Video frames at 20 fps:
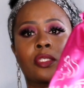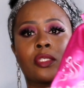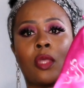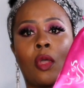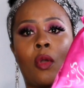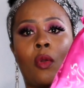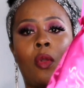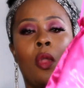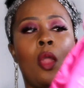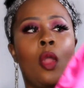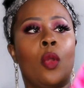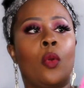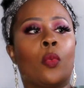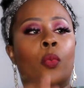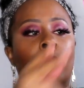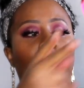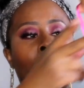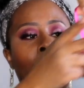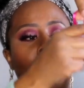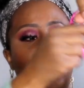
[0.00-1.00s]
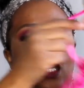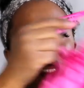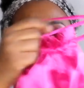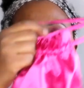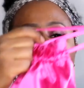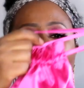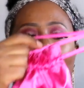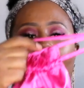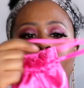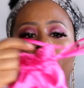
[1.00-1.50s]
So really
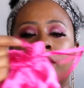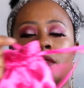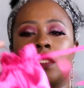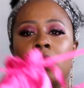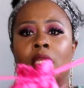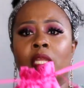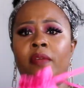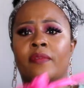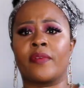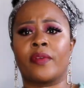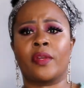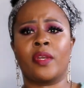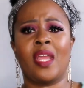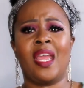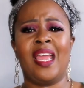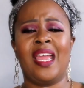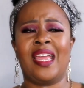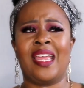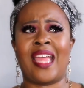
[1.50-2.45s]
loved how it was delivered.